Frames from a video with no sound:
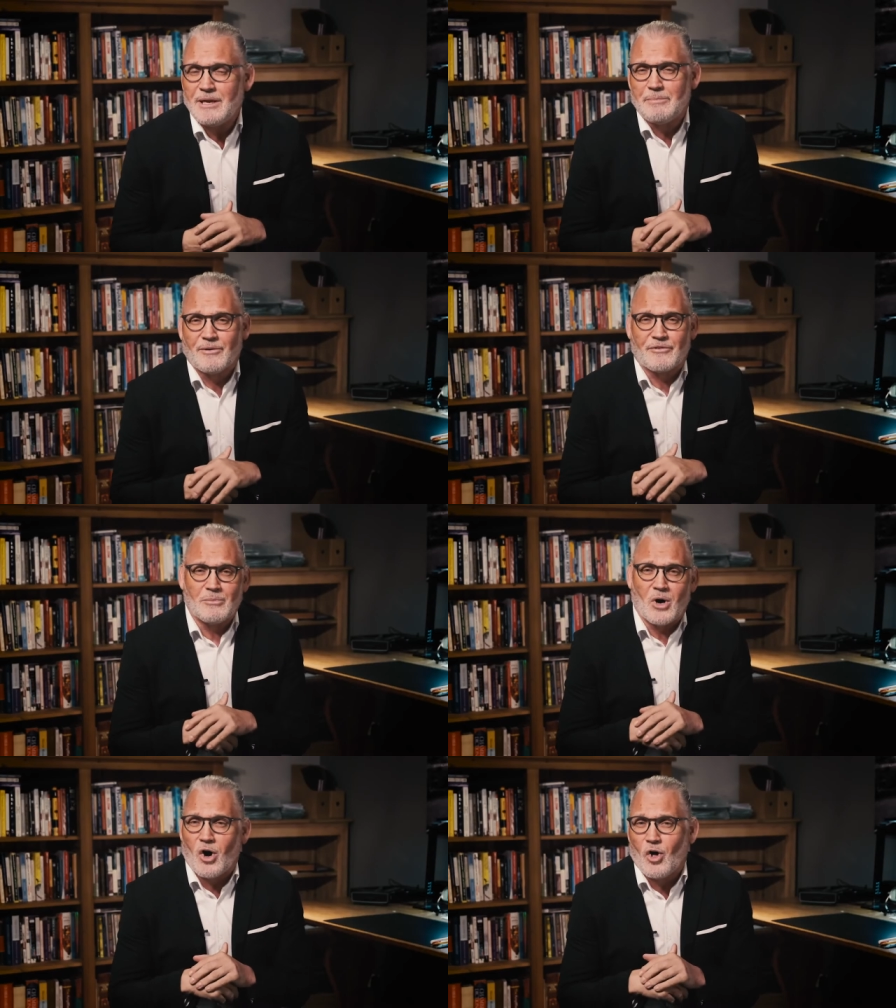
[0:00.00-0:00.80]
people
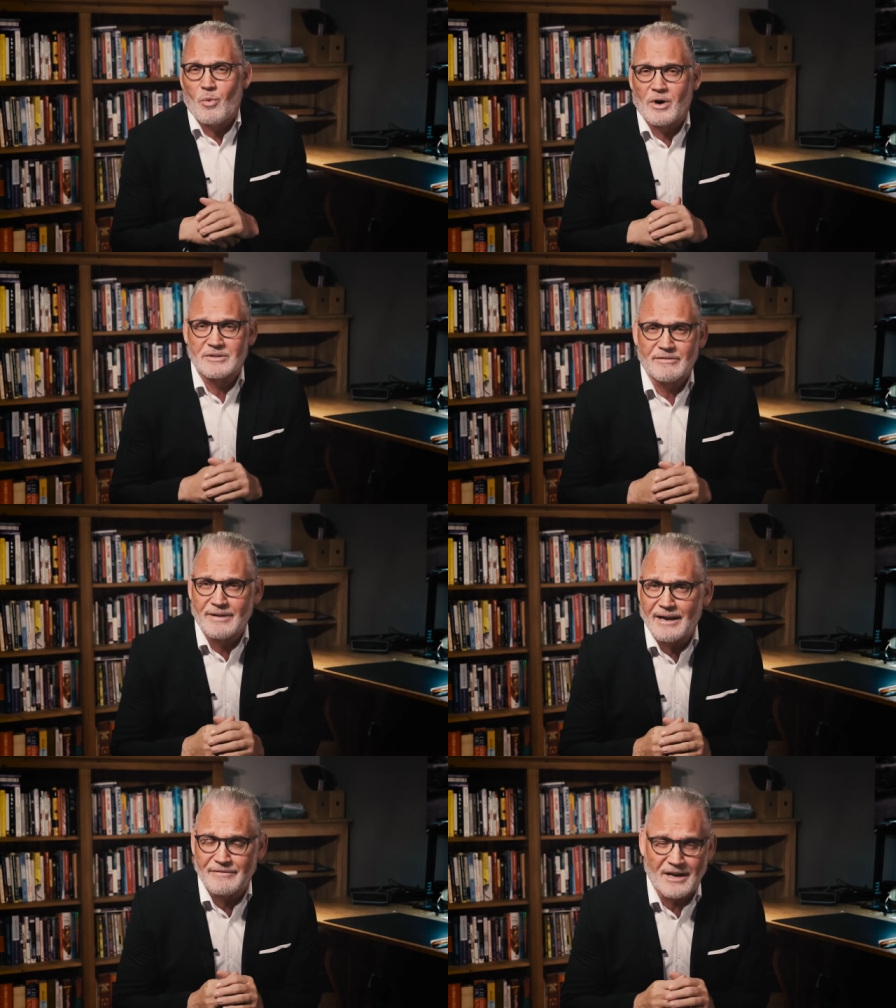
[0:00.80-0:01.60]
from all walks of
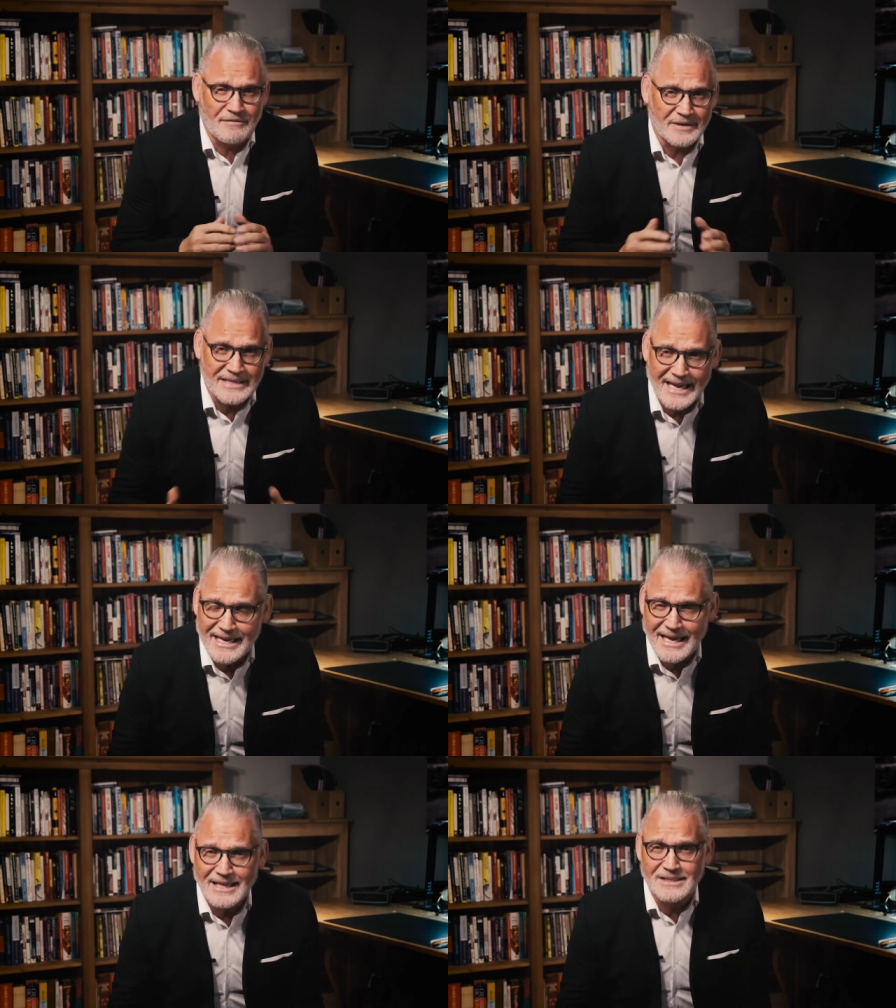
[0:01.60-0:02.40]
life now for
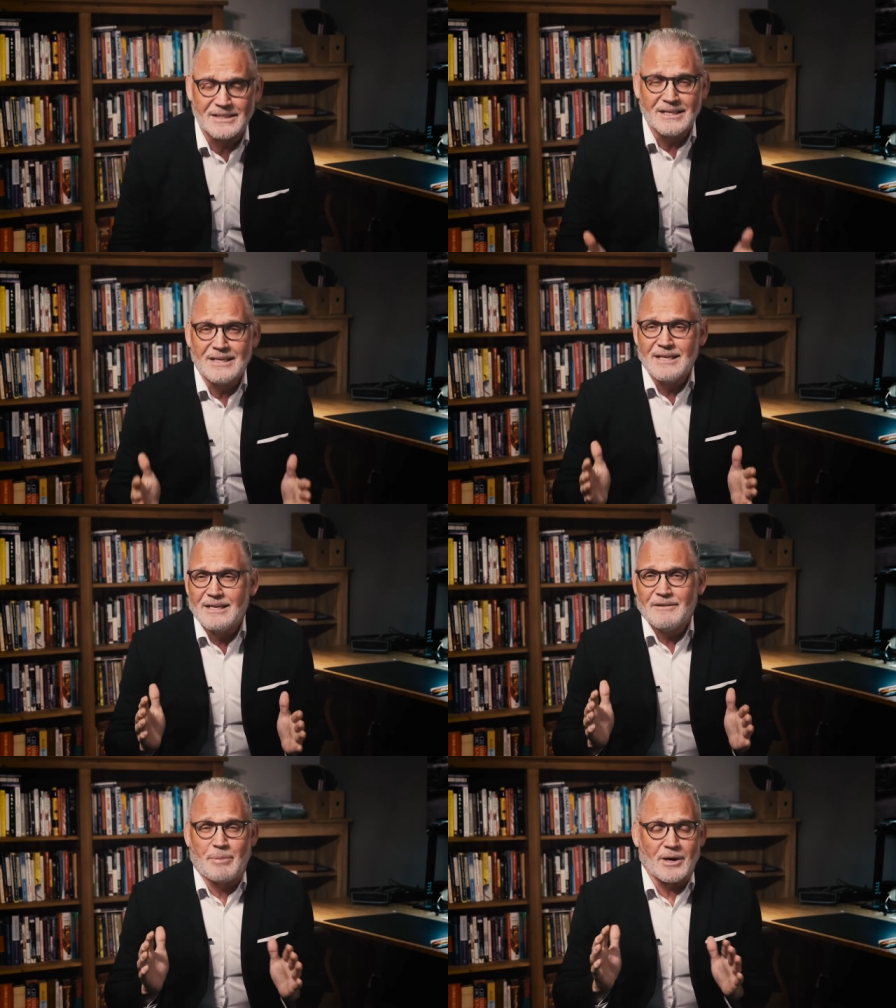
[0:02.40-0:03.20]
decades
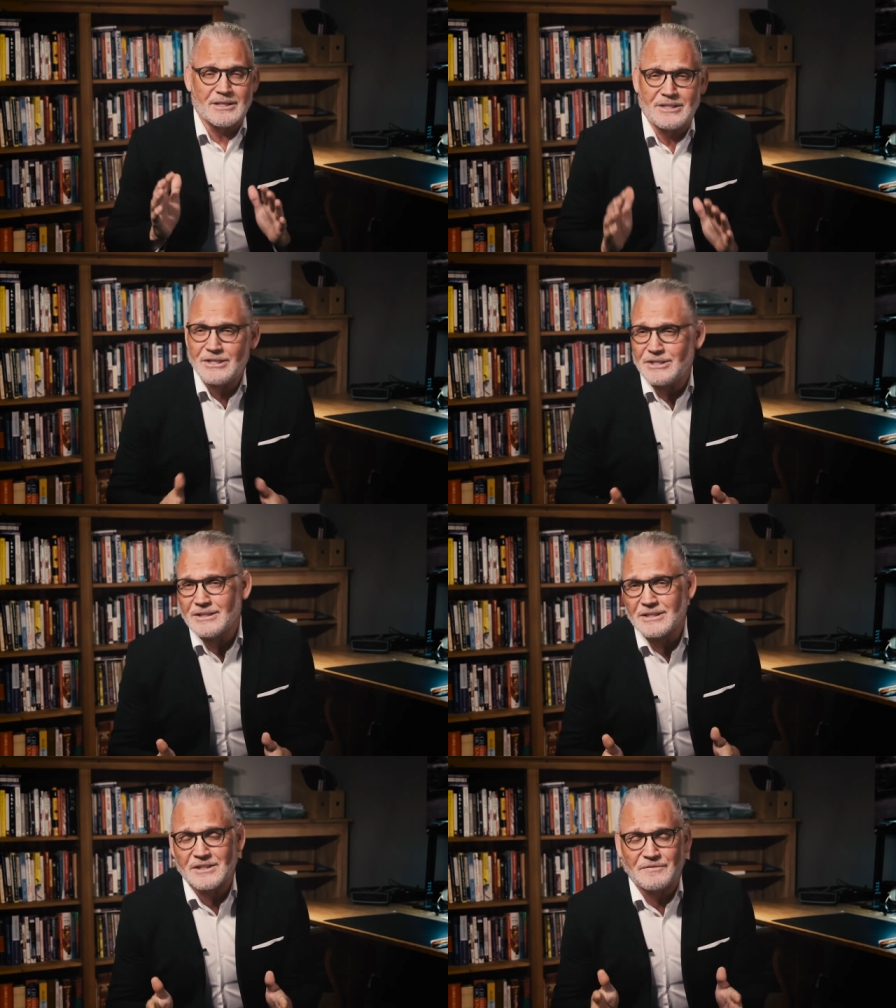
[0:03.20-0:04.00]

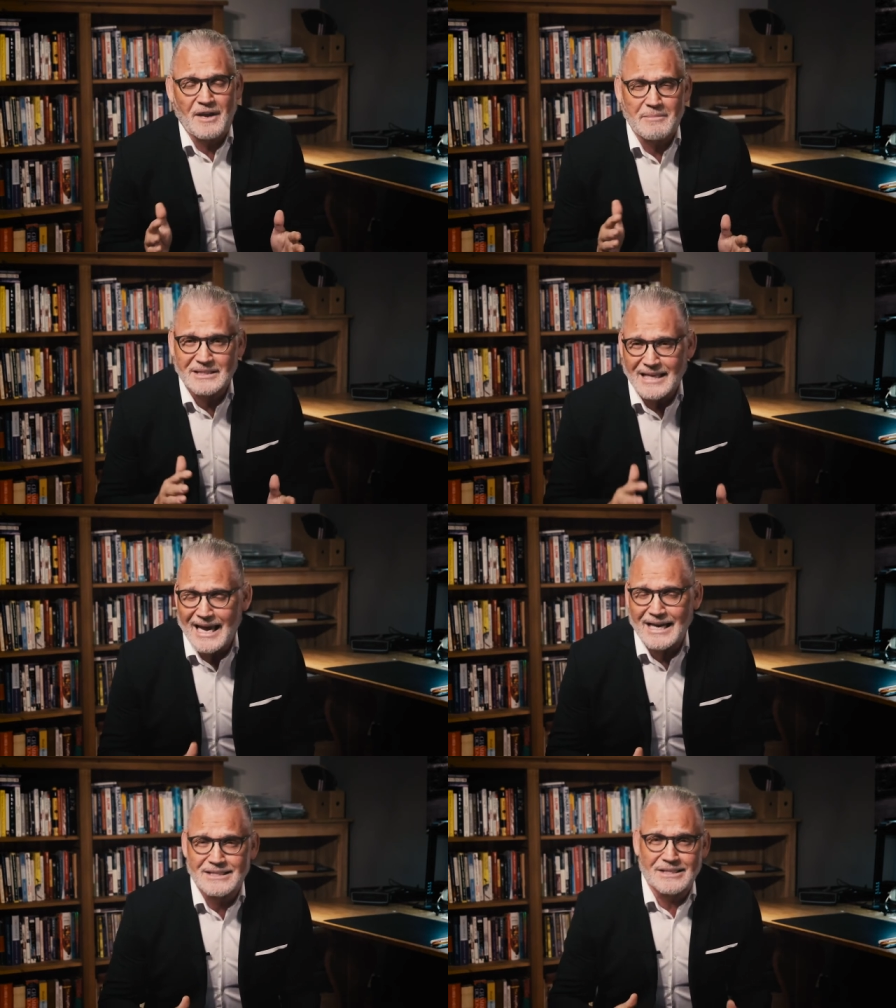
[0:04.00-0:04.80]
politicians, famous
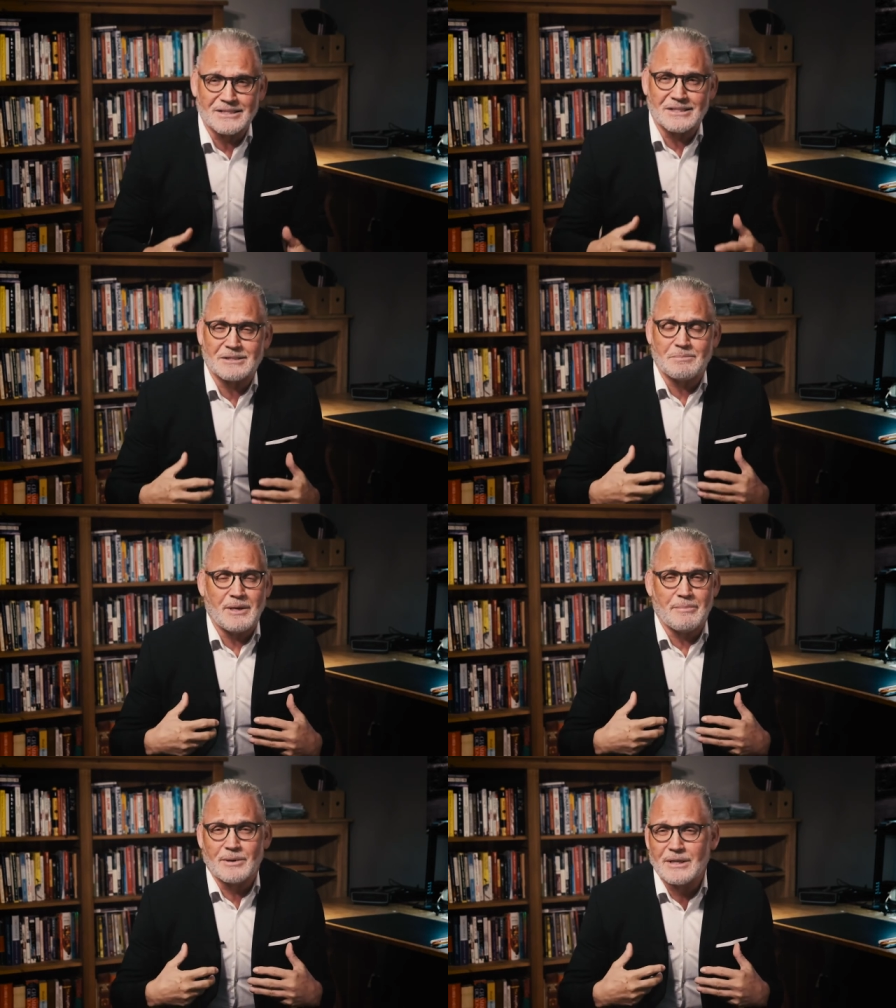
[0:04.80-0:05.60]
actors,
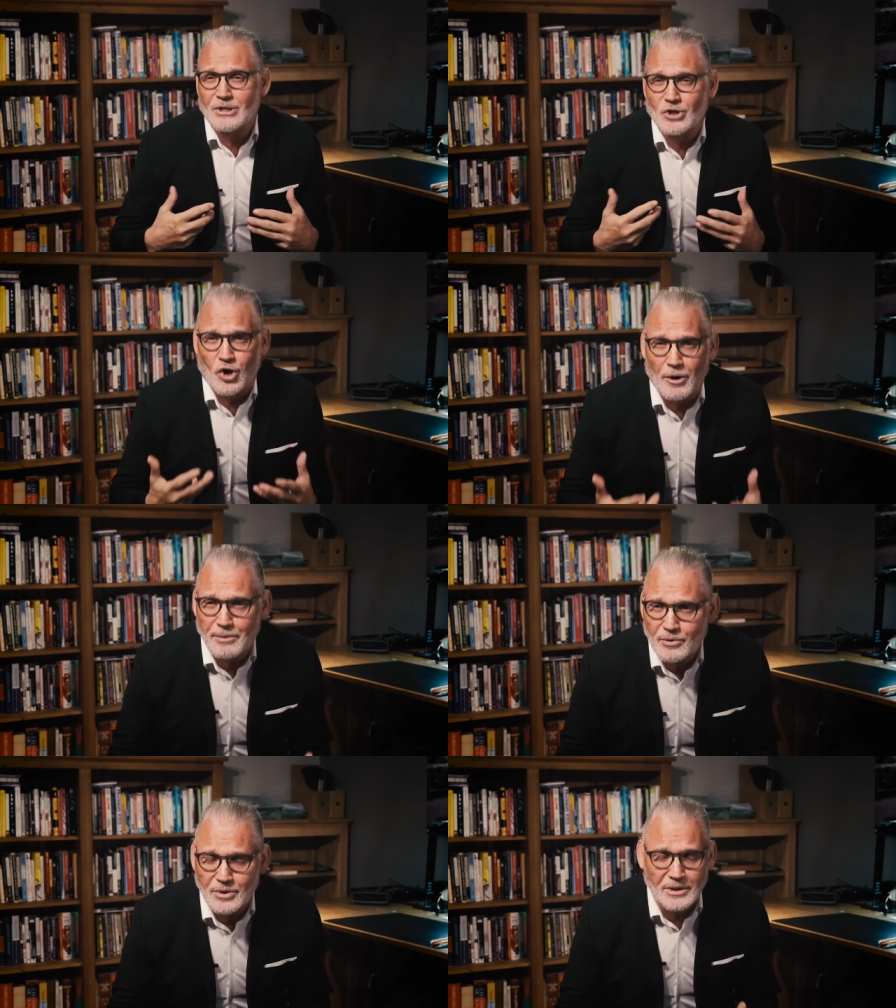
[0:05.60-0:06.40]
people in the
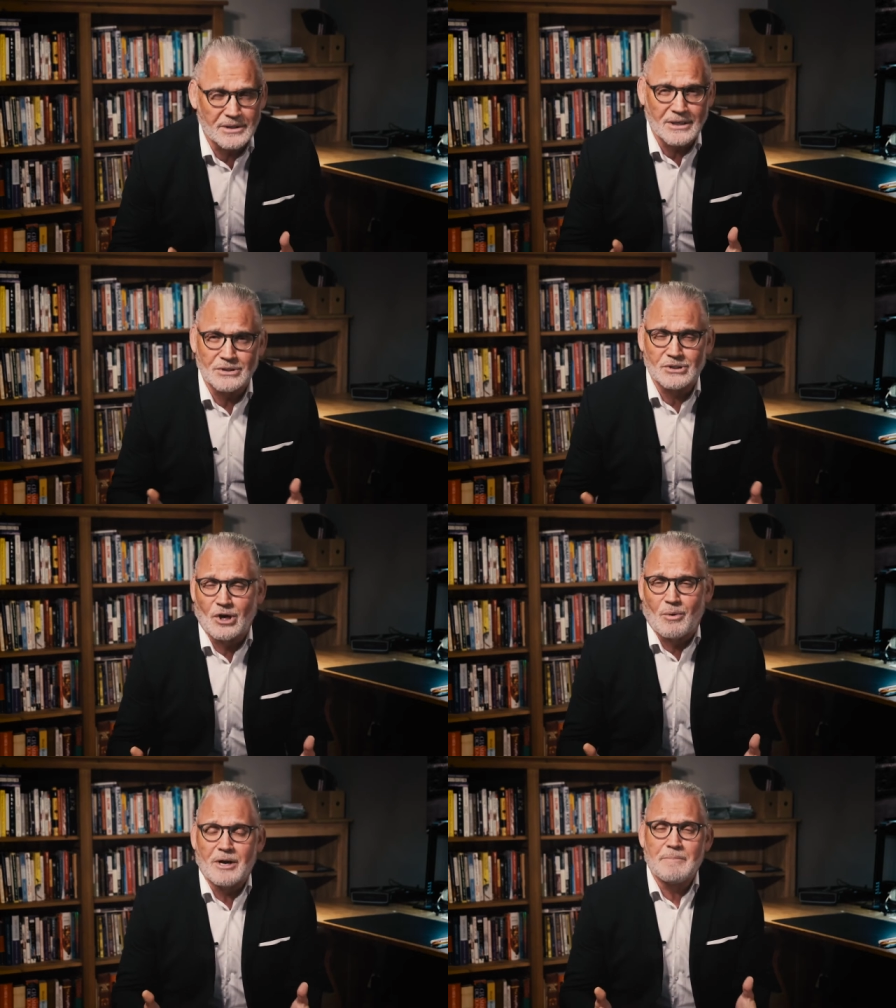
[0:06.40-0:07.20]
corporate world, and
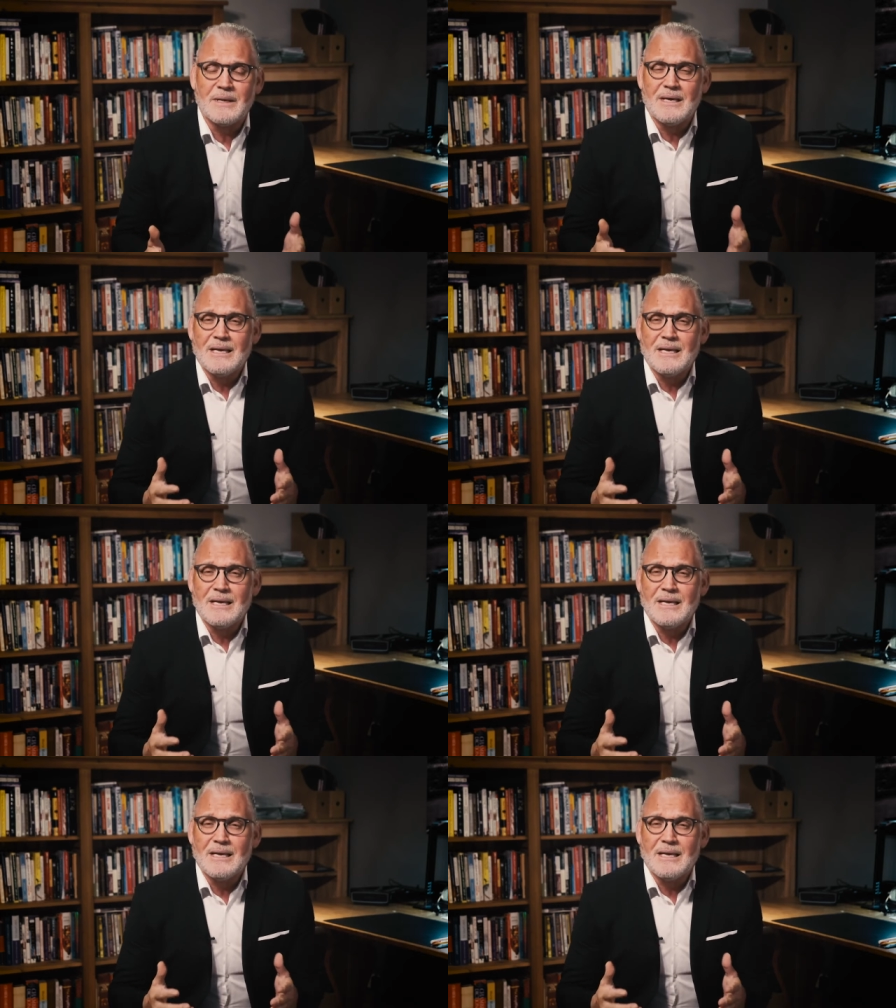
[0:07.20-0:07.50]
so on.